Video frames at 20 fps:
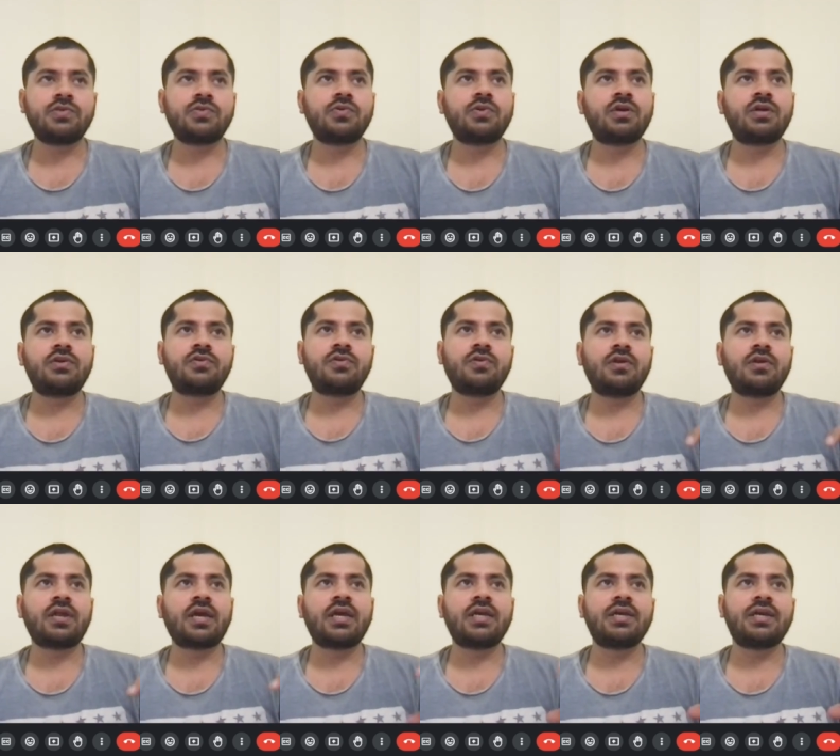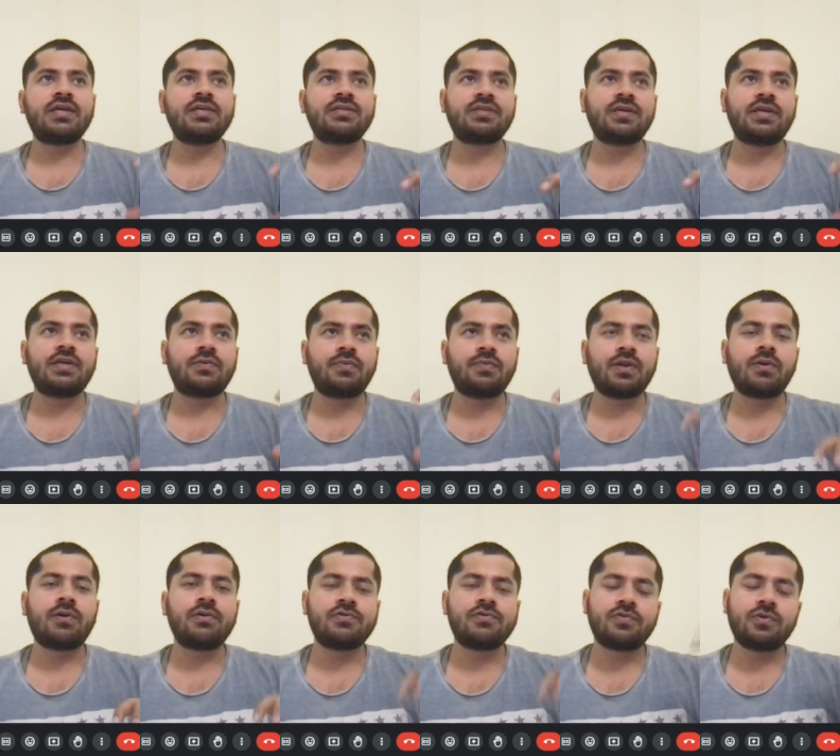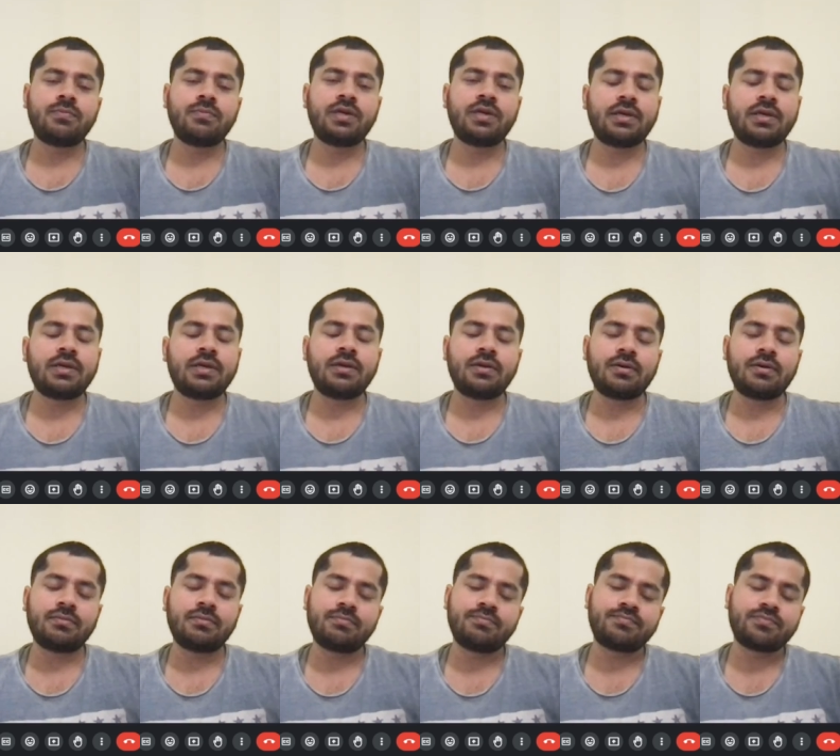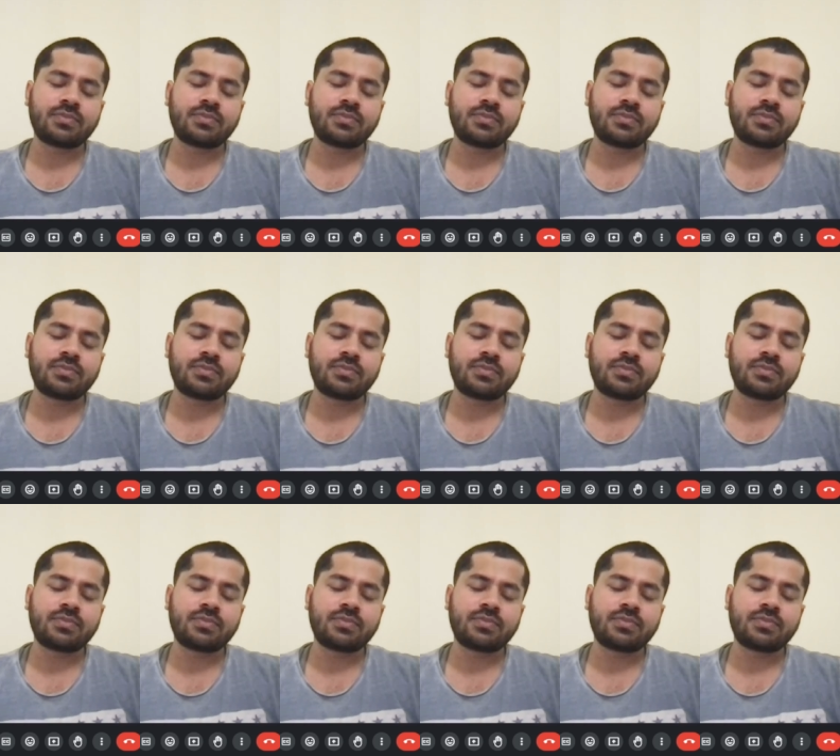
So controller, I guess it will also be uh,